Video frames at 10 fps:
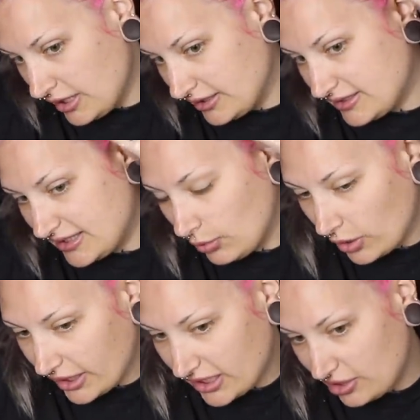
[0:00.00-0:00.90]
and see
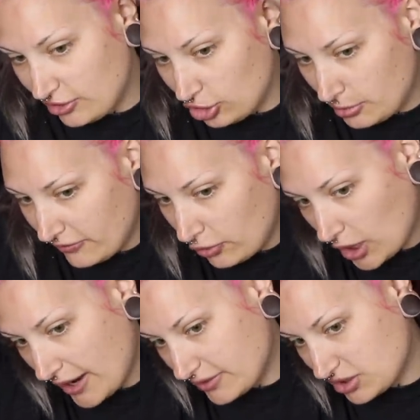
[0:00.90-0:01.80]
what it can do
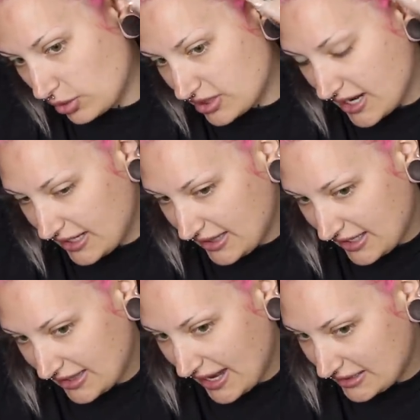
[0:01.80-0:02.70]
before I resort to
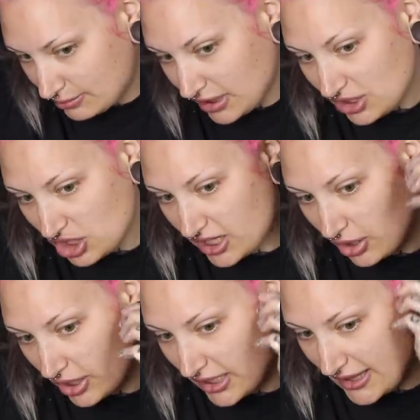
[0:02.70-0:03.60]
anything that has bleach in it
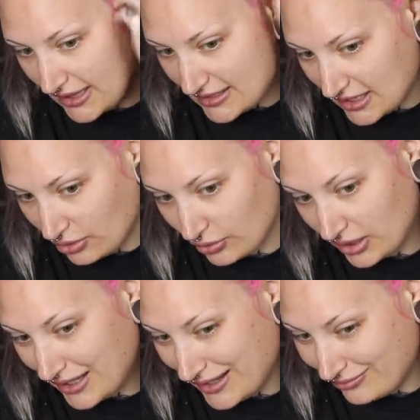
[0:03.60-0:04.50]
or anything that's going to
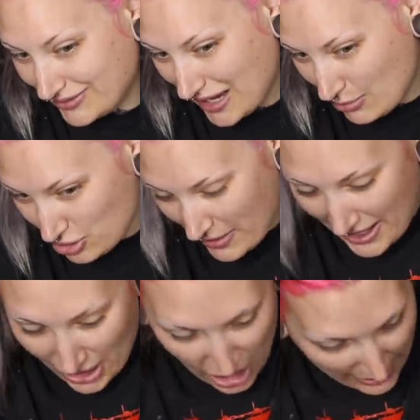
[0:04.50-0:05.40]
really damage my
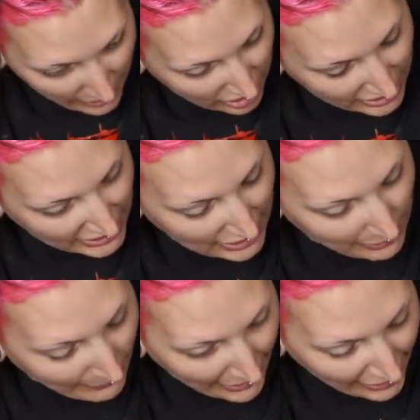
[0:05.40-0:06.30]
hair chemically and
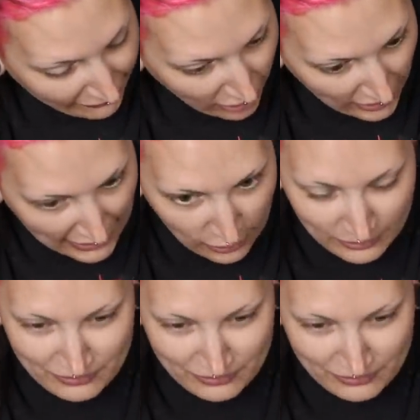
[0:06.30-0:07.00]
make my hair fall out.